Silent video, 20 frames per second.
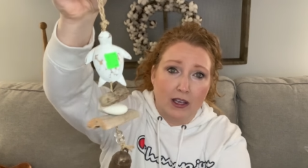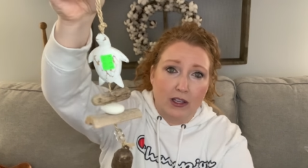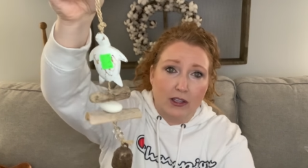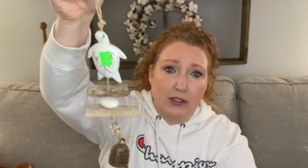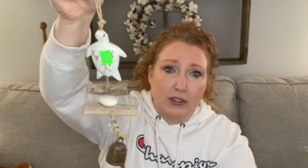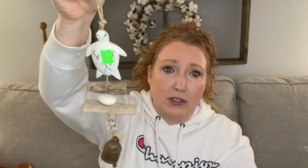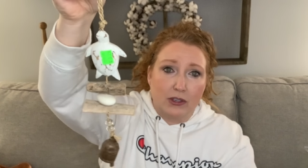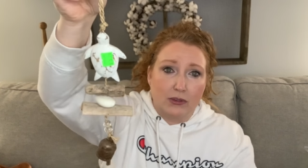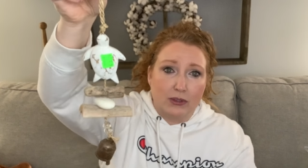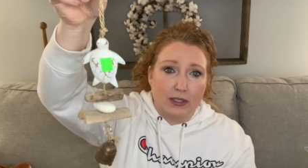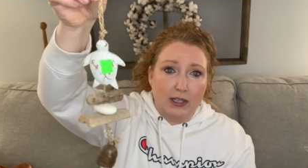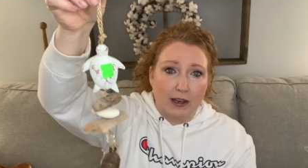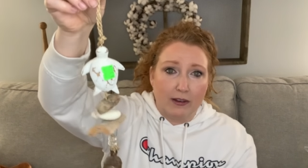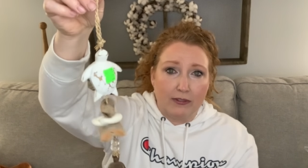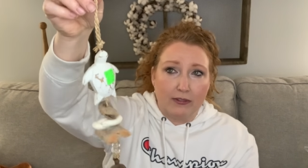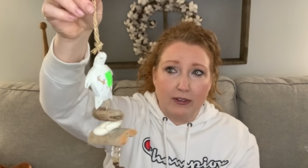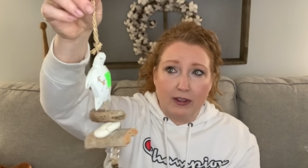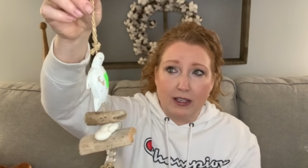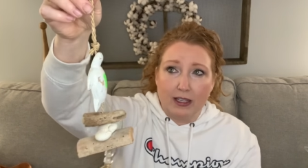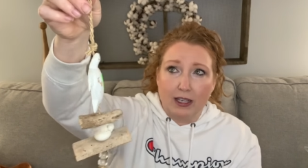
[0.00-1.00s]
So
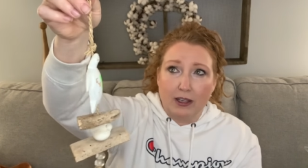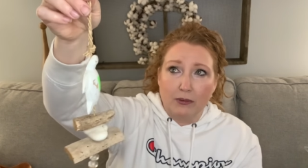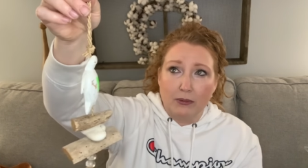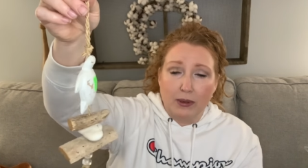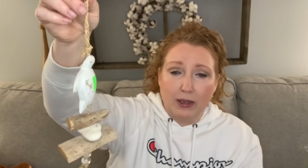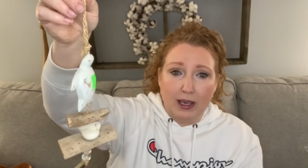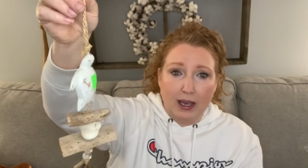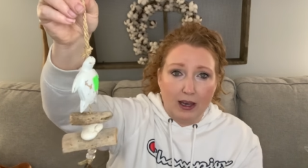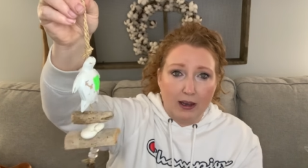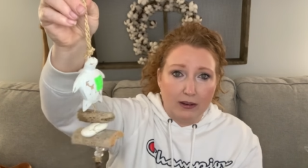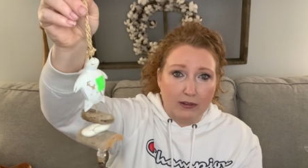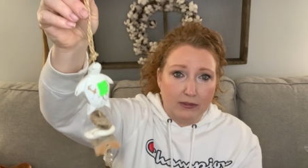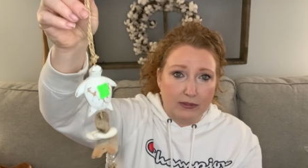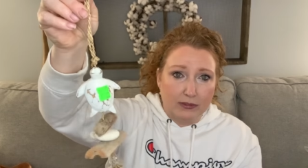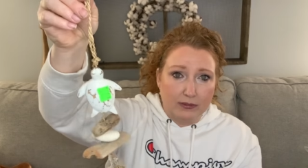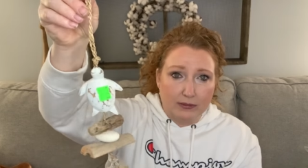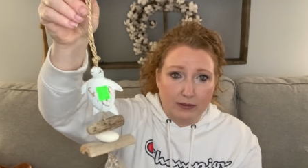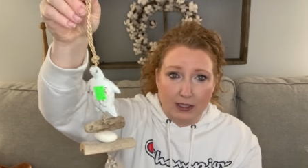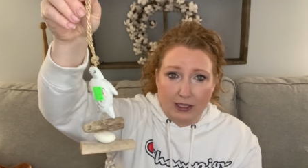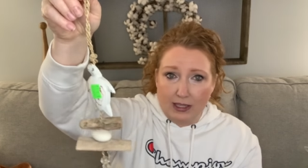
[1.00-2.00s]
definitely we have
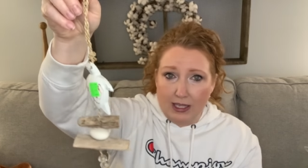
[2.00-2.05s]
a